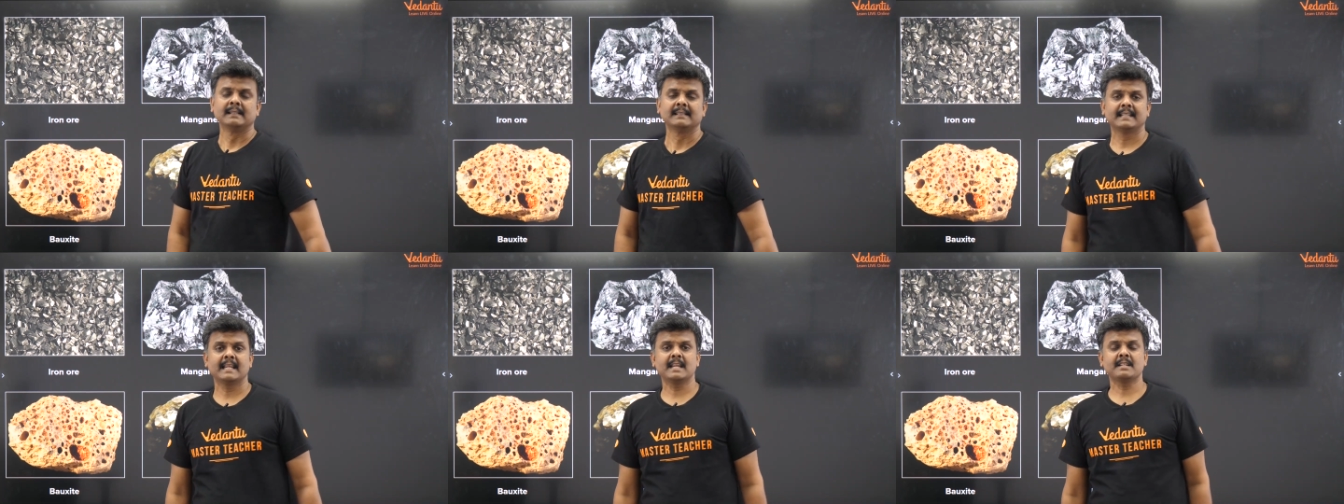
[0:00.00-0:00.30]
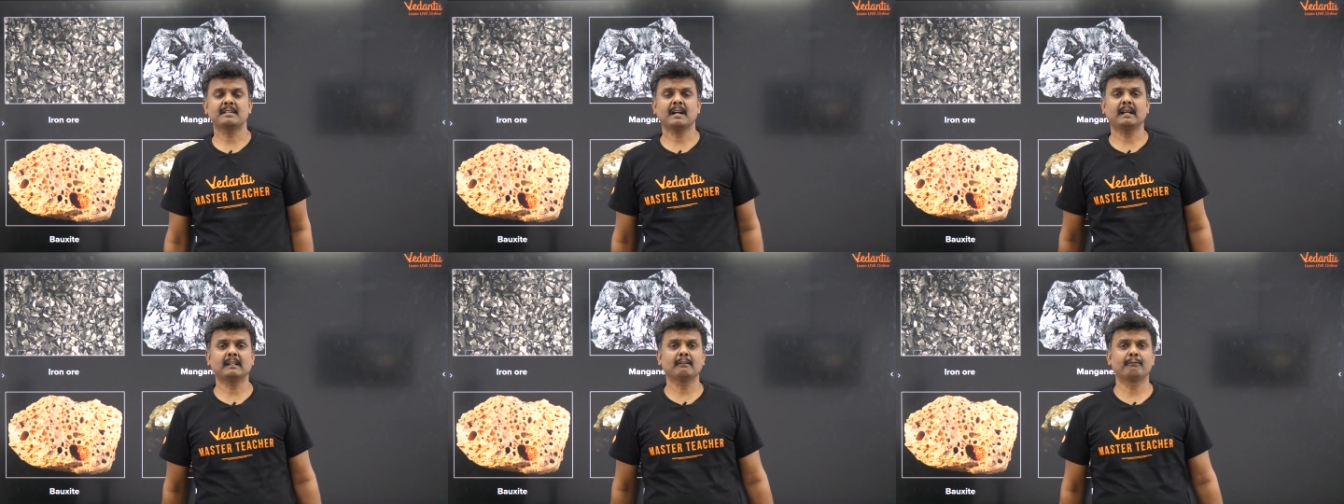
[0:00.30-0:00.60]

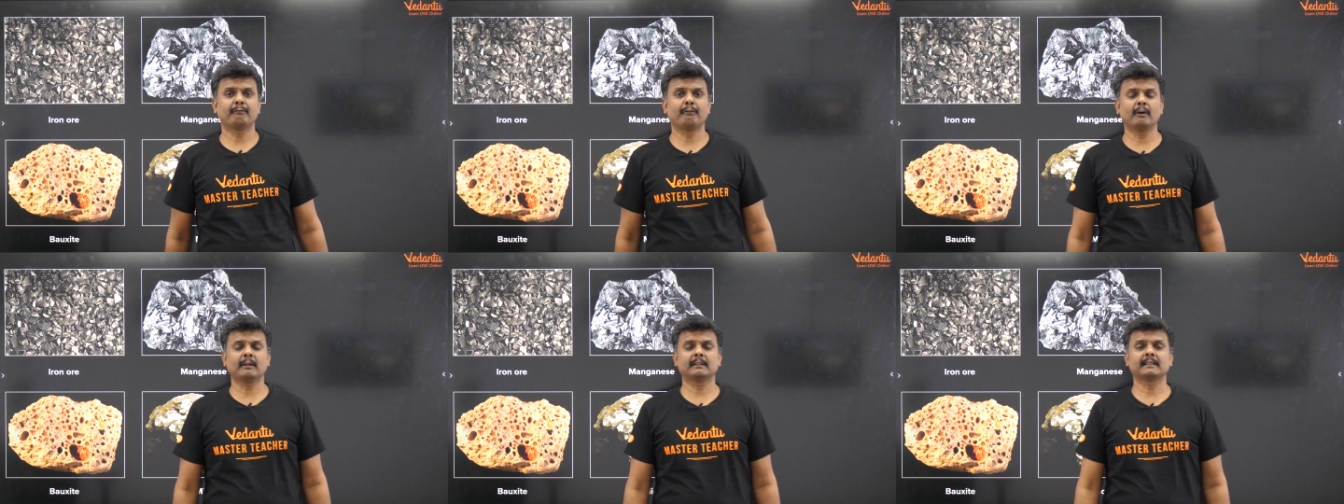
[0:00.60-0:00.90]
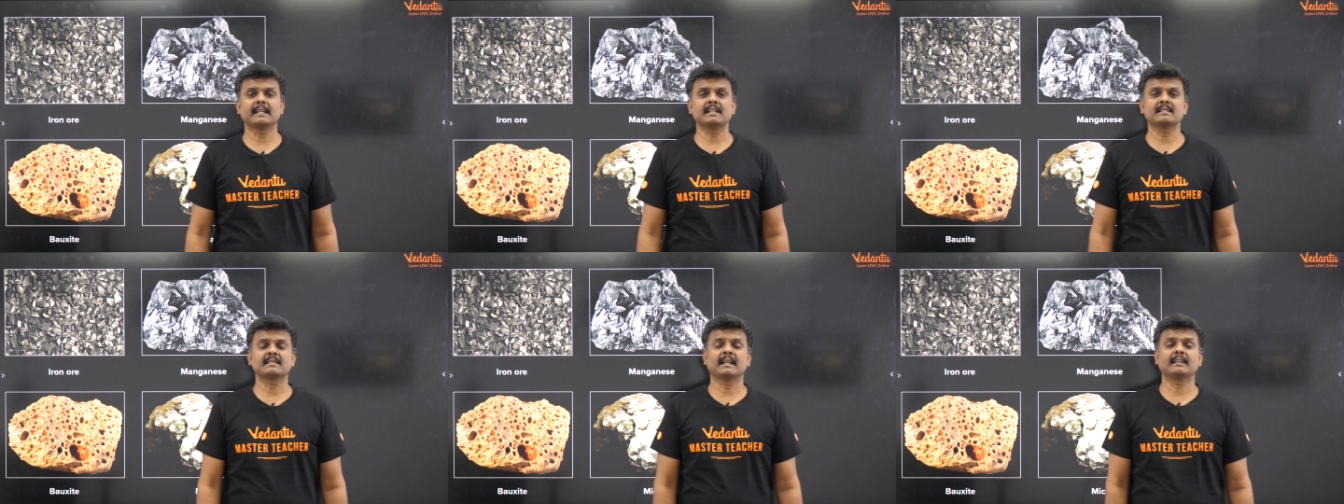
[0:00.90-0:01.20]
These are the four
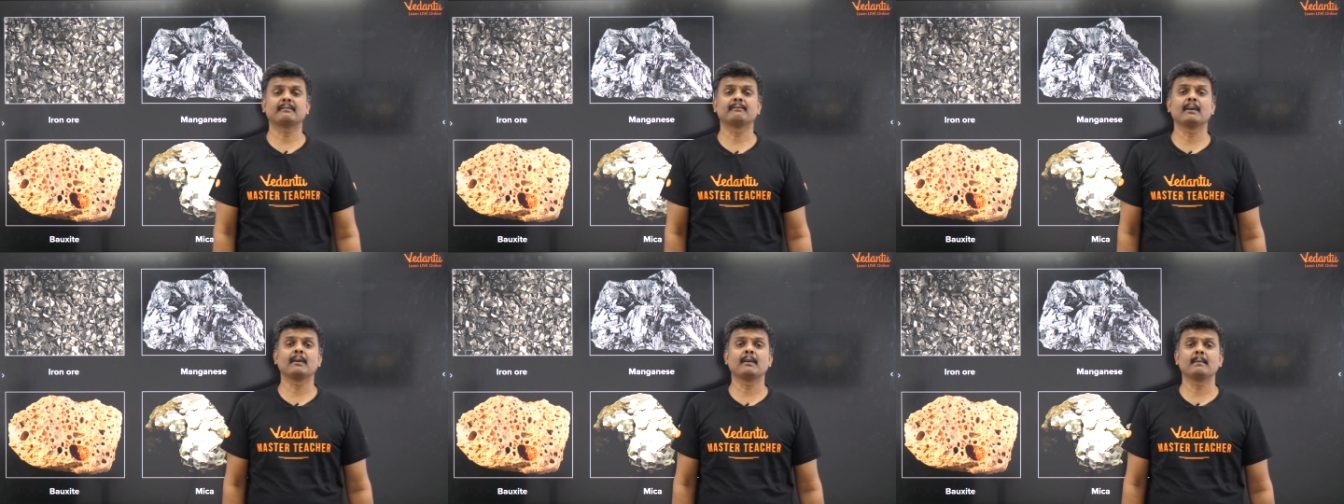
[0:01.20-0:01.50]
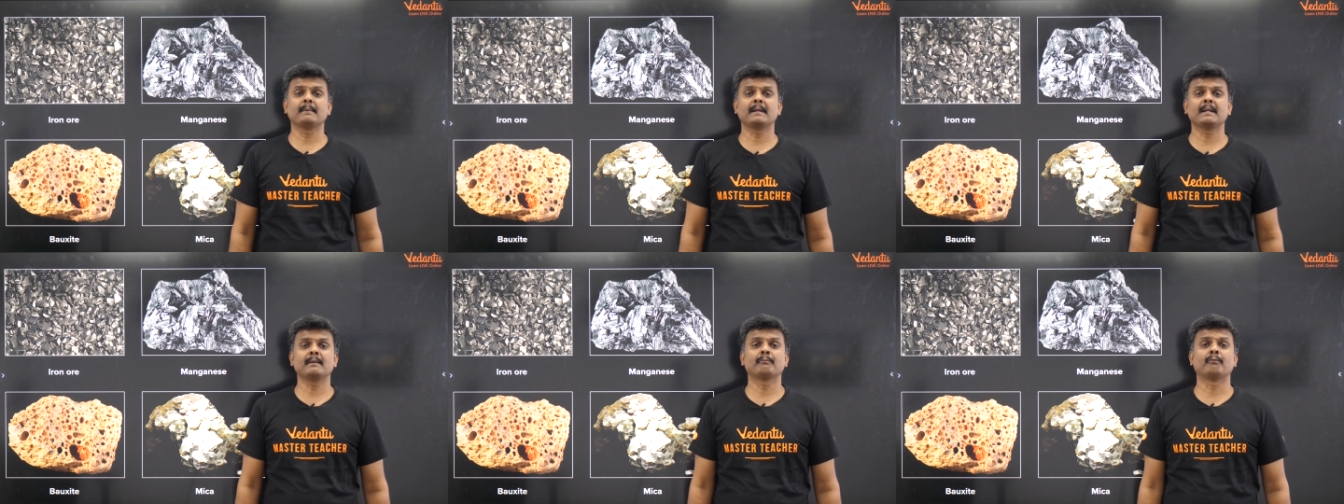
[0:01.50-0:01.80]
things that we will
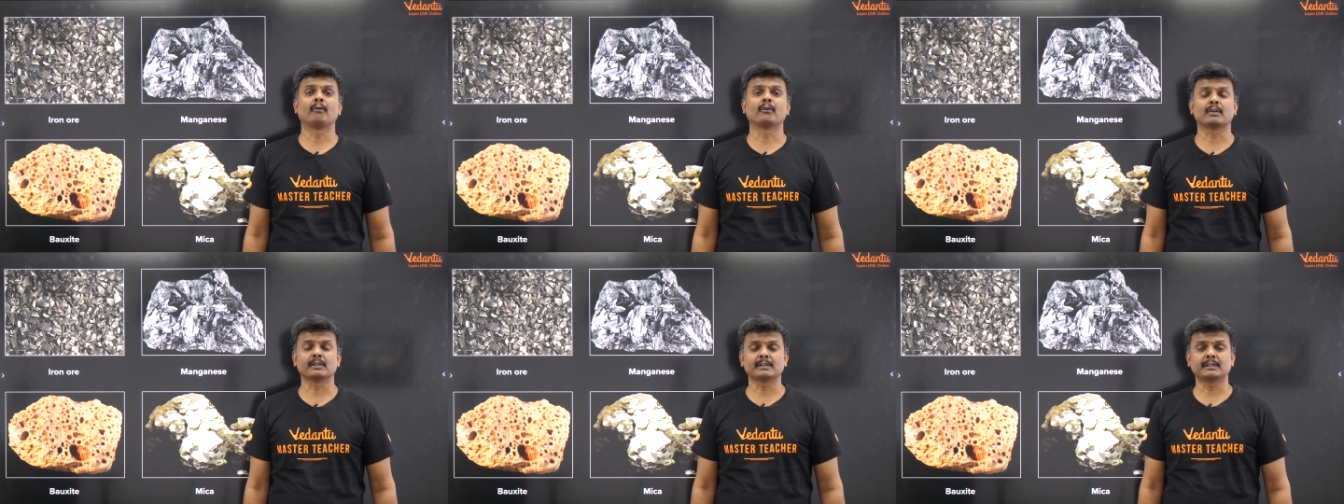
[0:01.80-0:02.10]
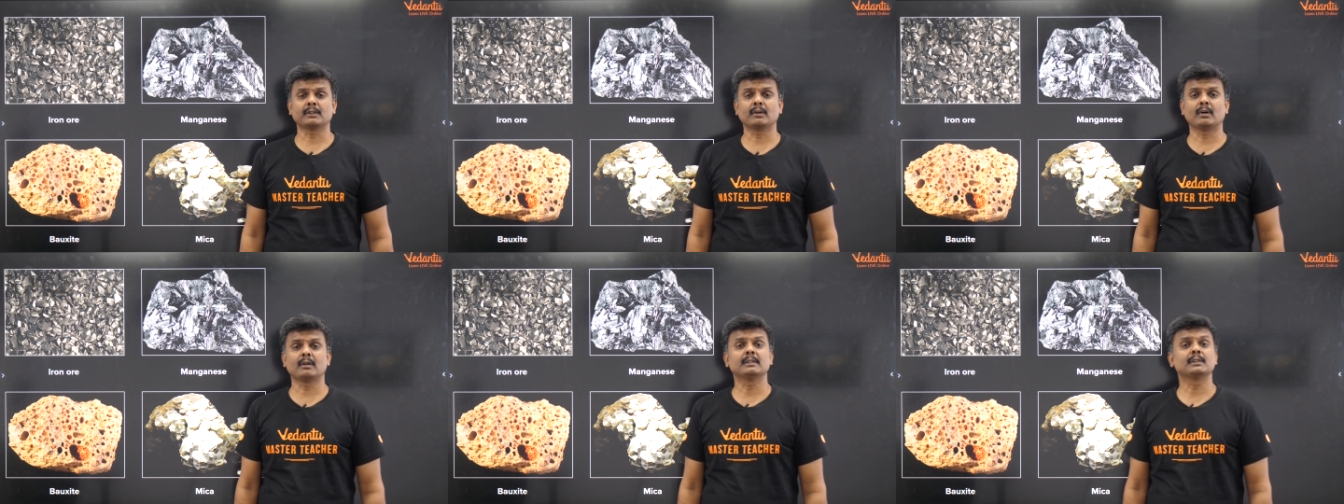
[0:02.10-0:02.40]
be
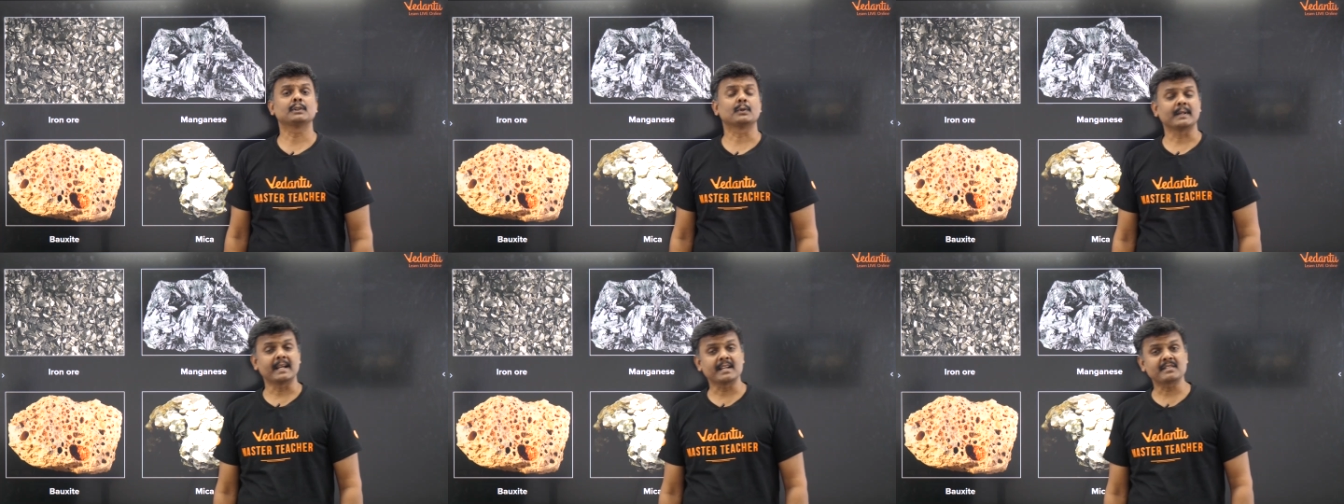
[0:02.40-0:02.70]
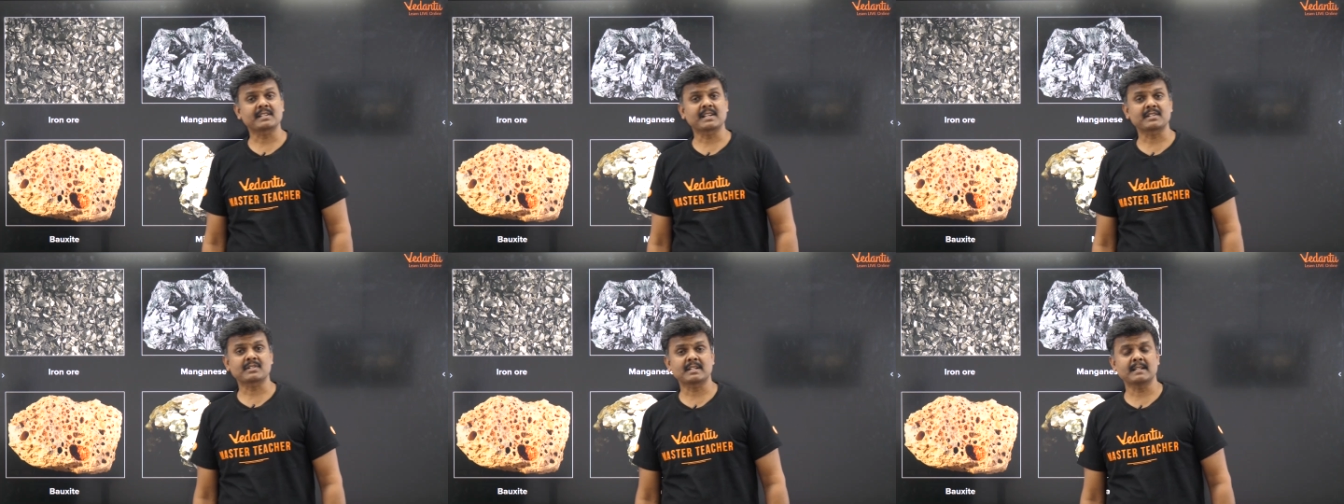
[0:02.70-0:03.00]
focusing on
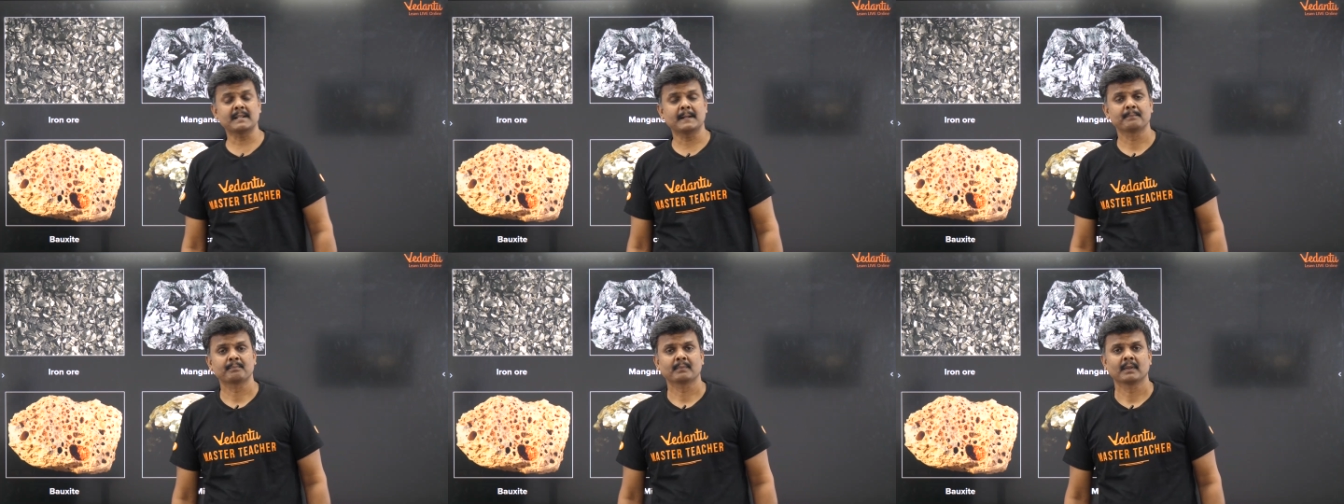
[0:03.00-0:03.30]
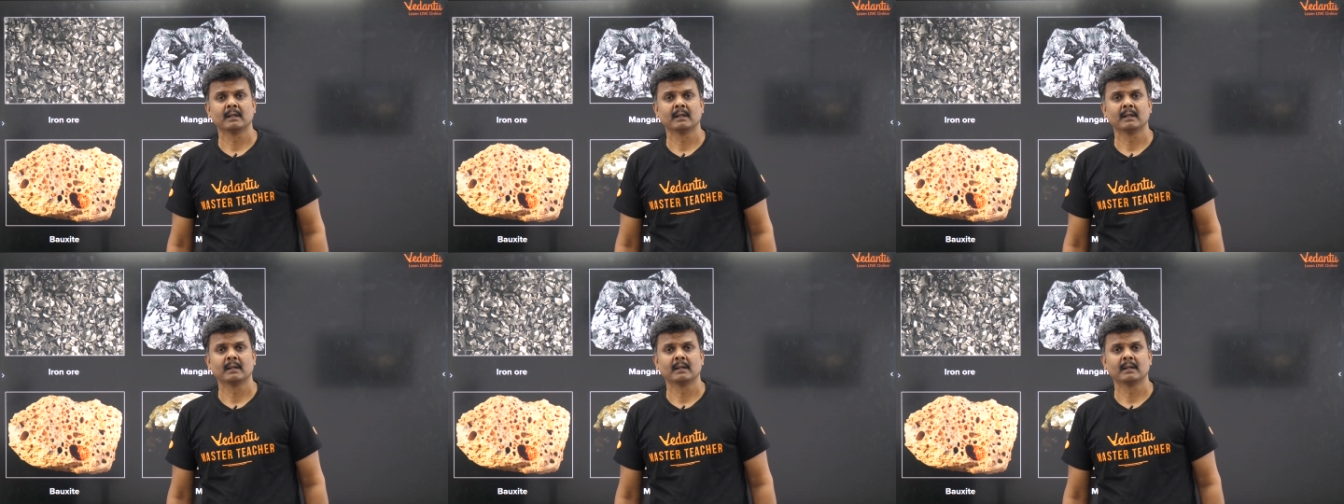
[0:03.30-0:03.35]
today's session.